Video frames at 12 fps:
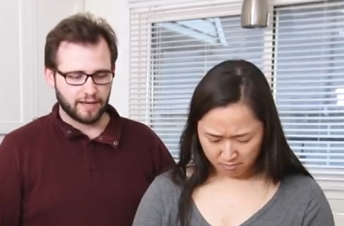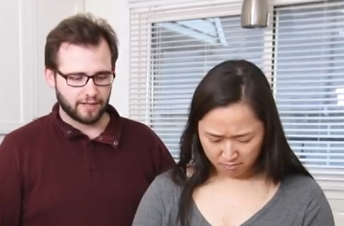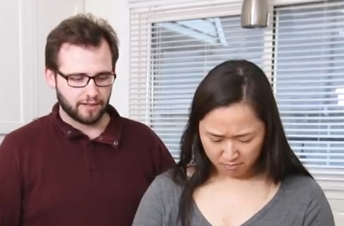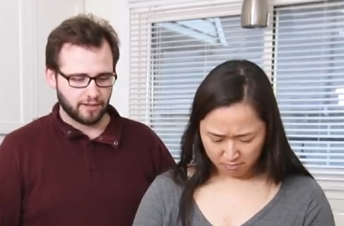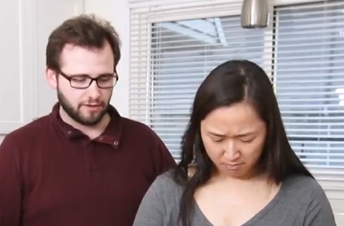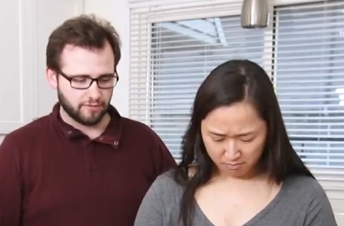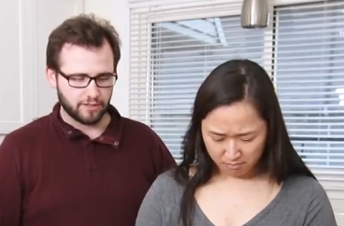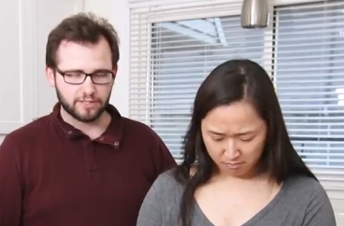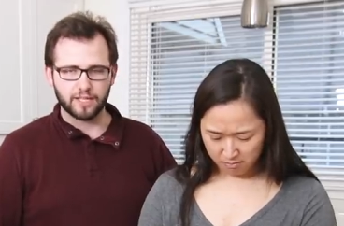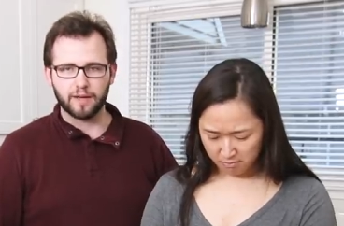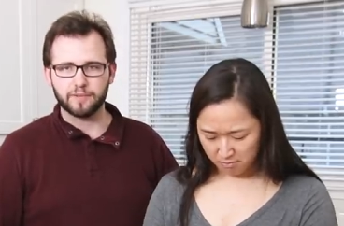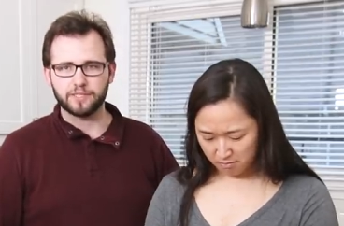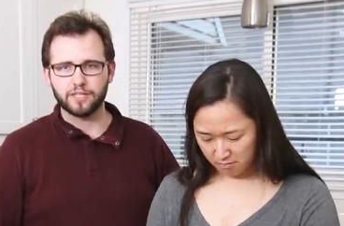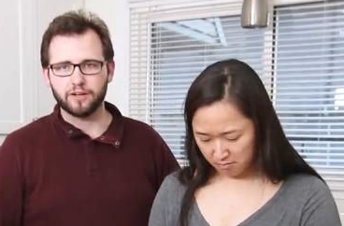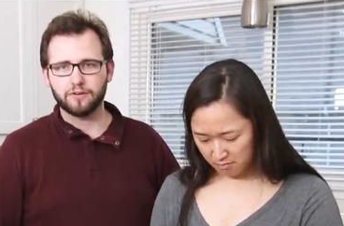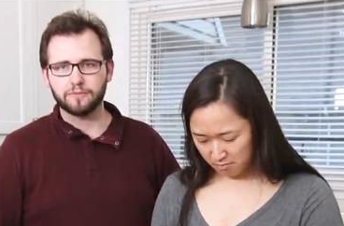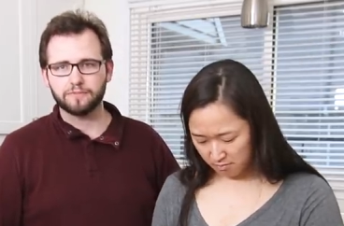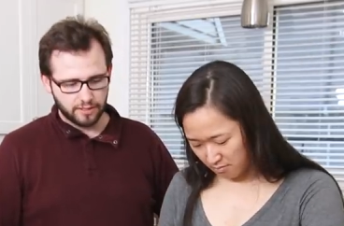Speaker 1: I could go for a sloppy
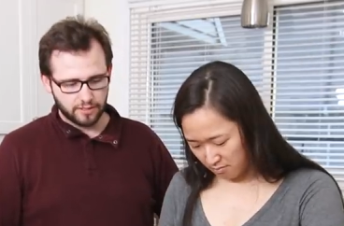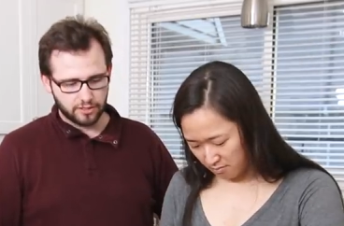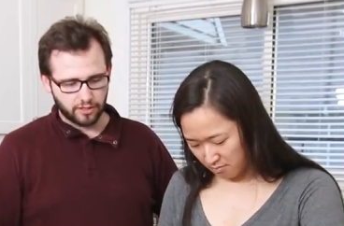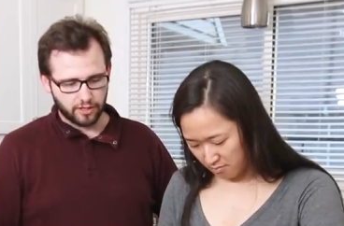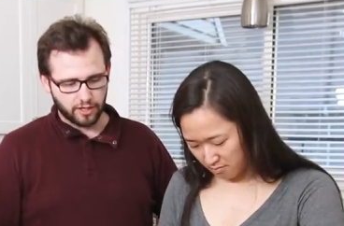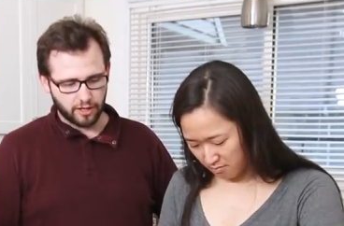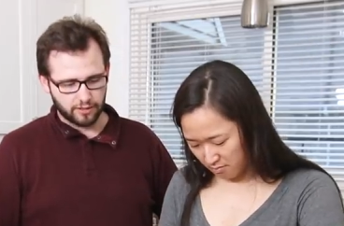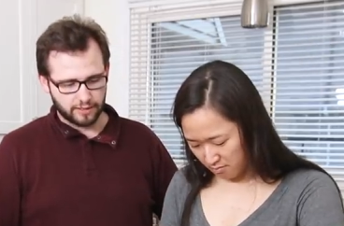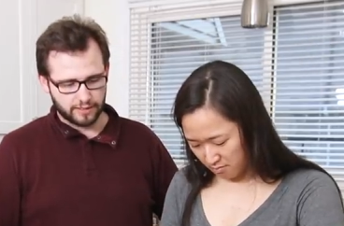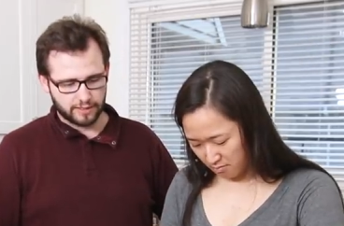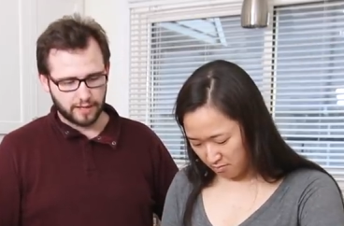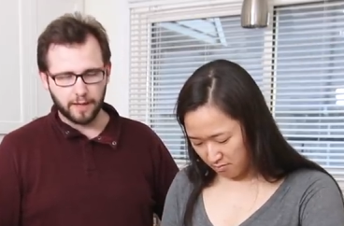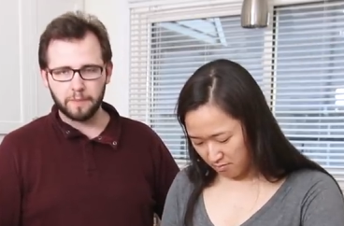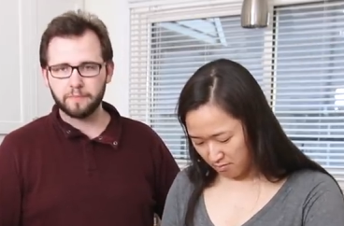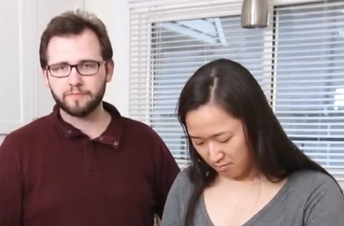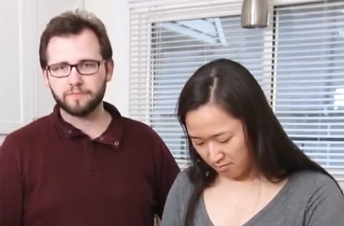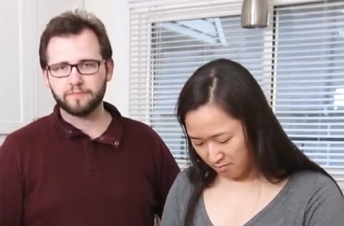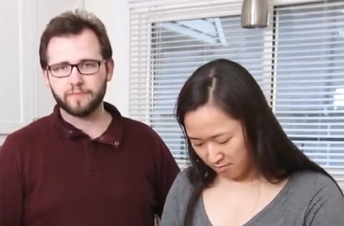joe. So I called Lisa up,
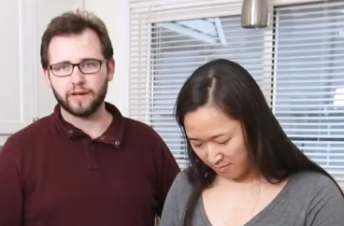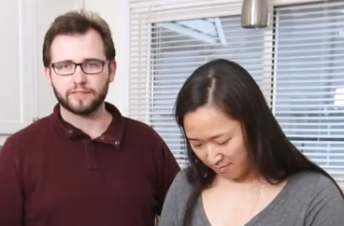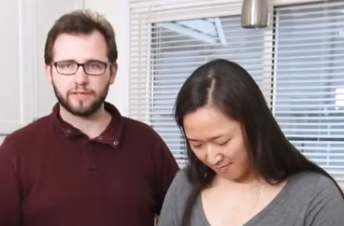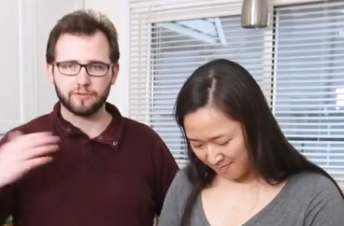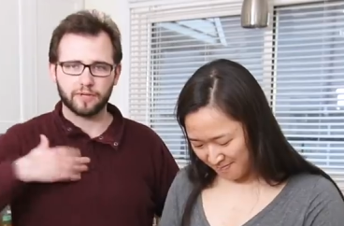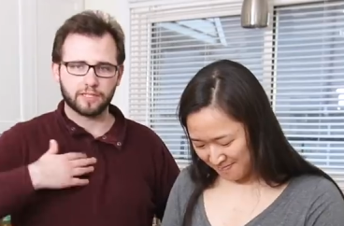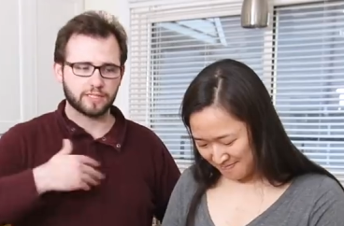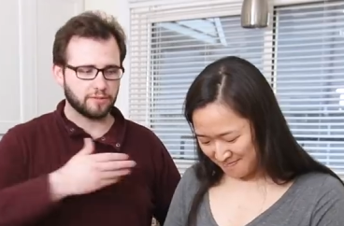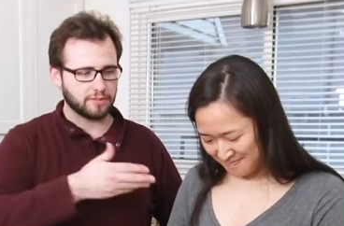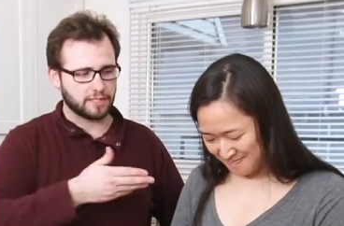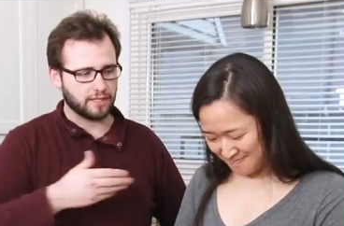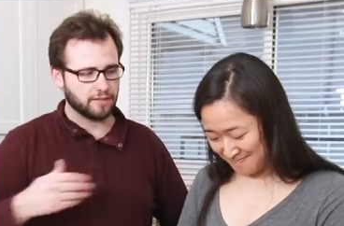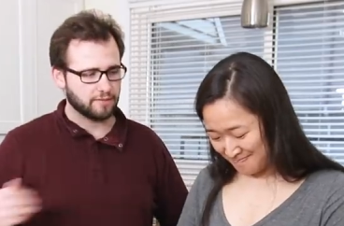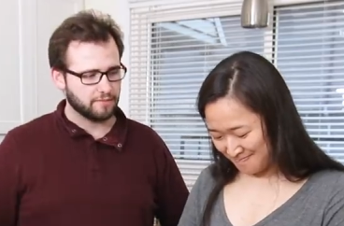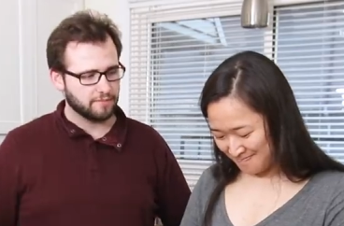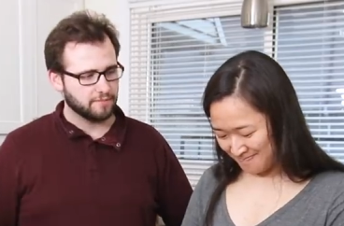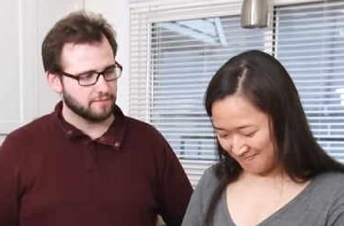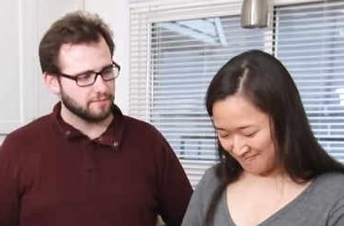I was at work, she was here,
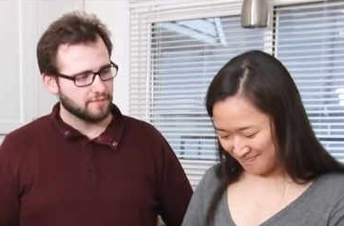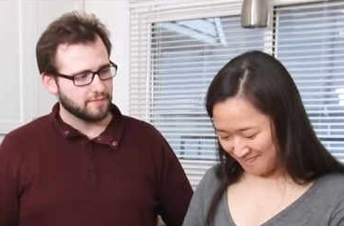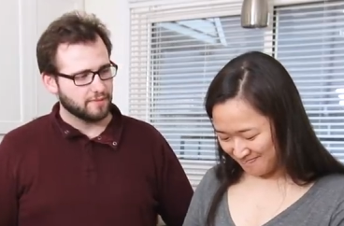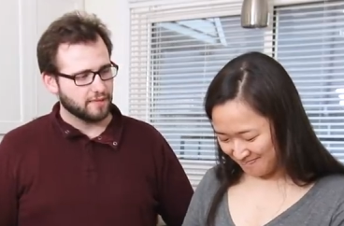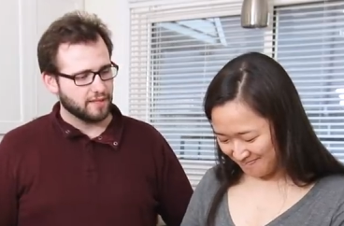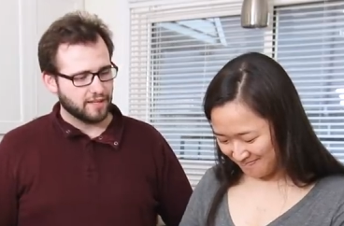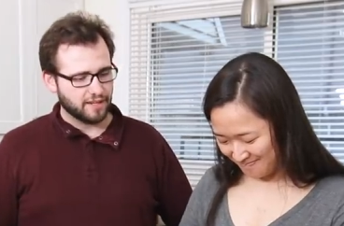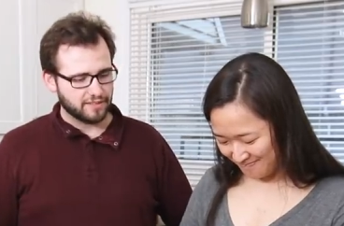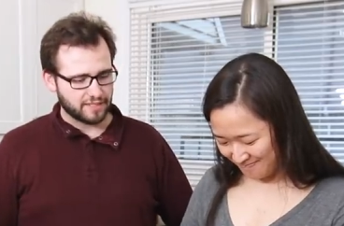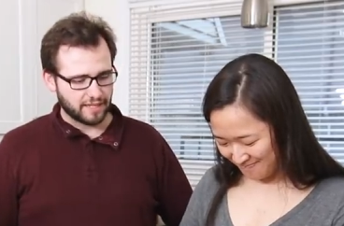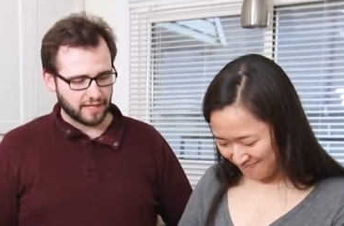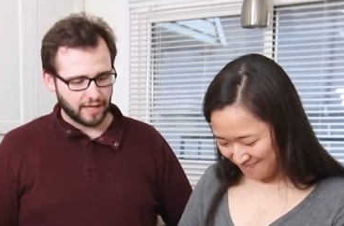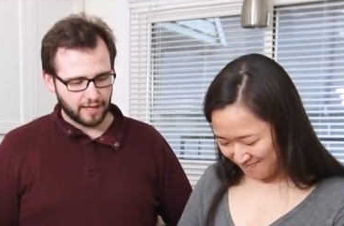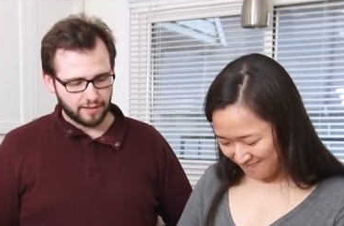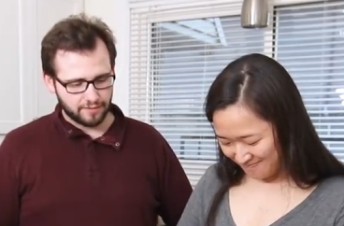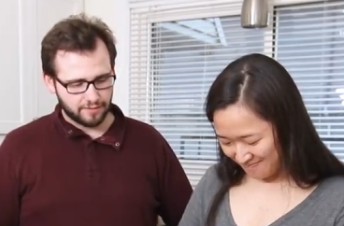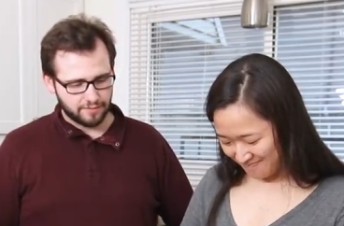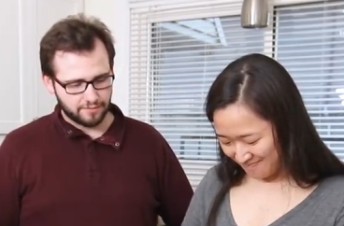and I was like, hey,
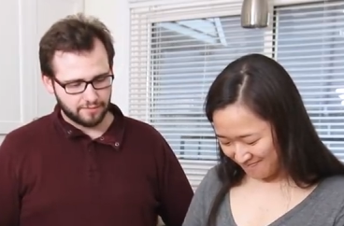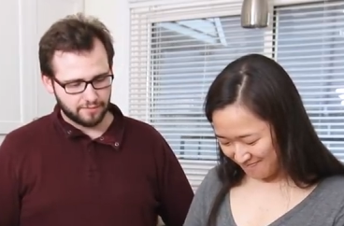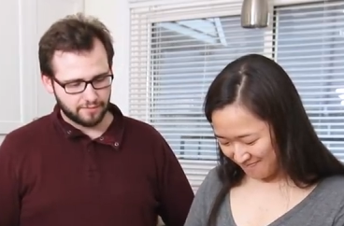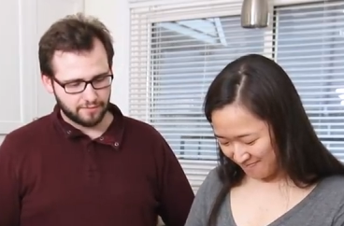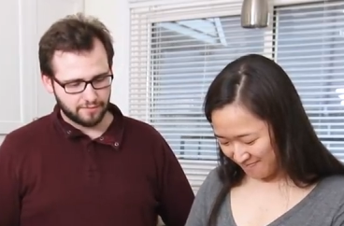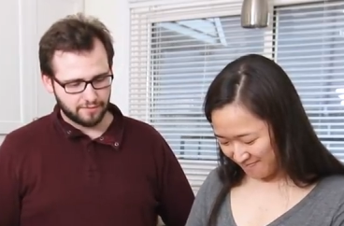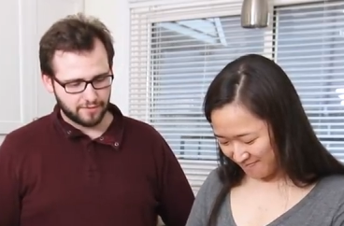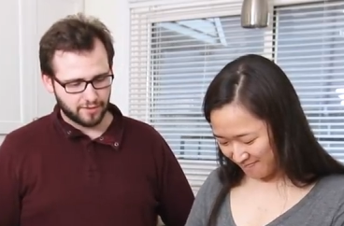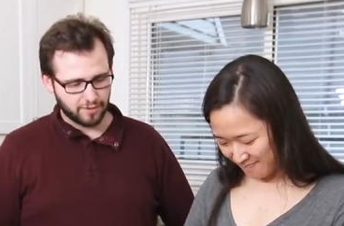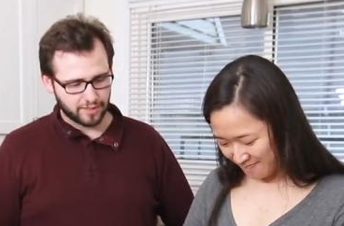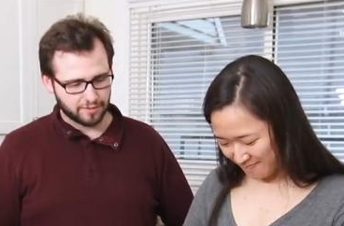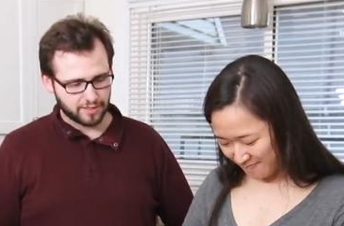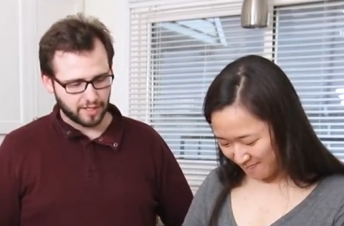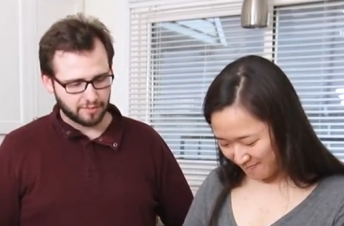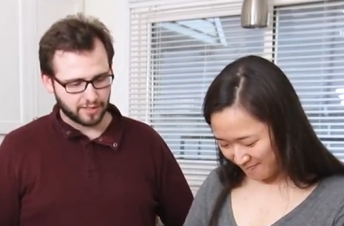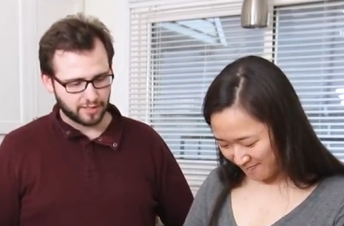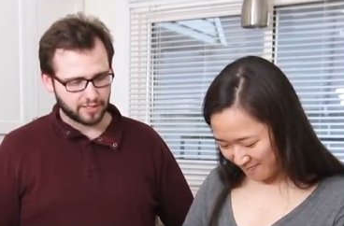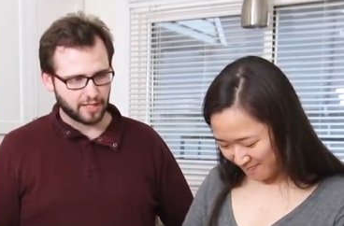you want some
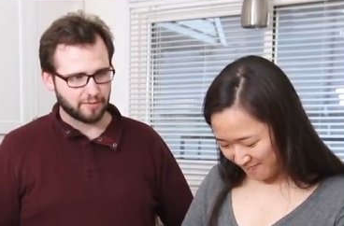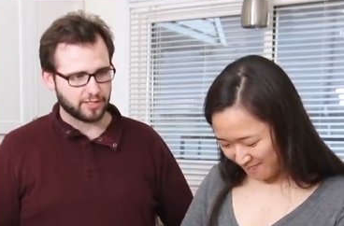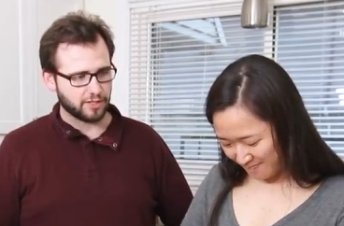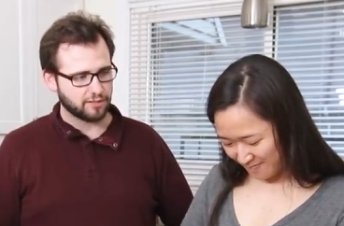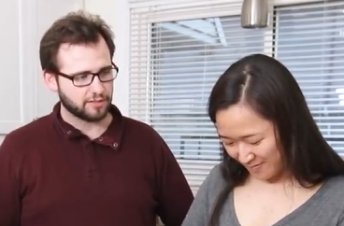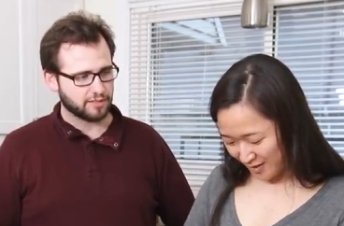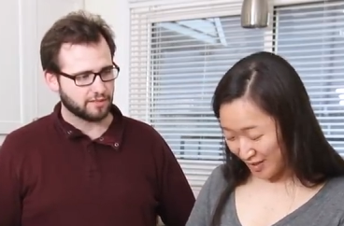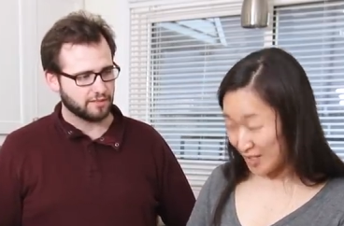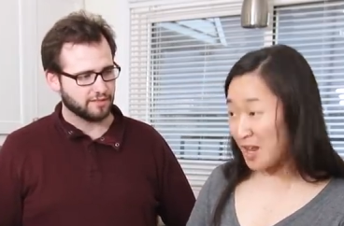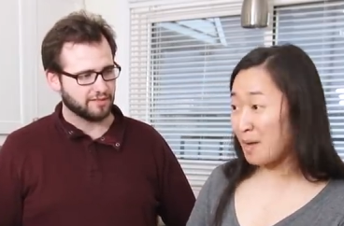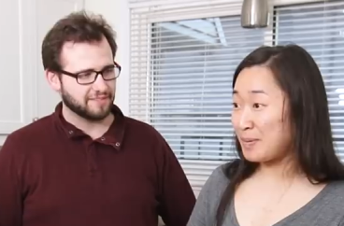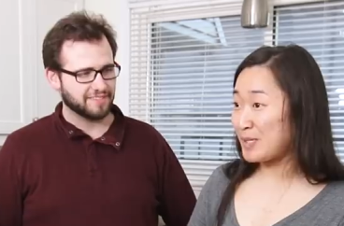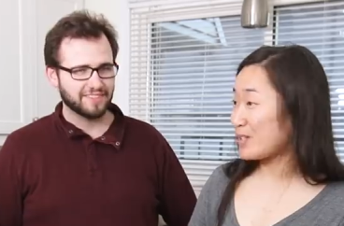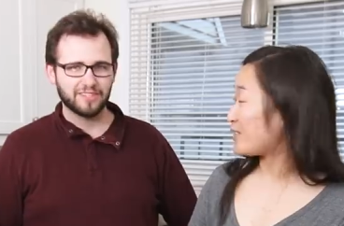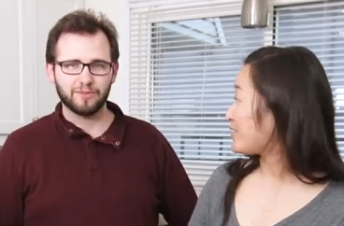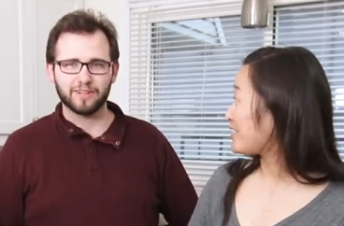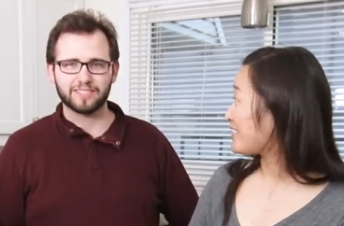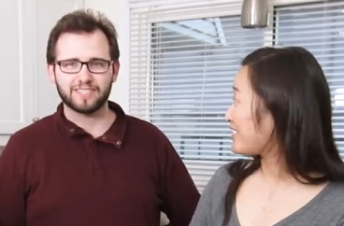sloppy joes? Sloppy
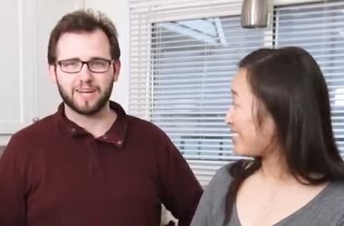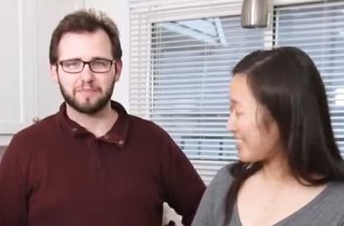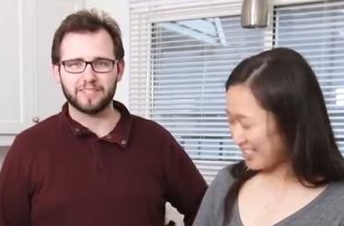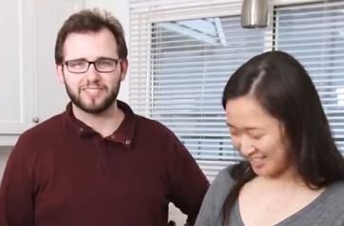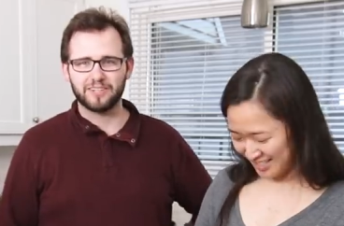joes. You want sloppy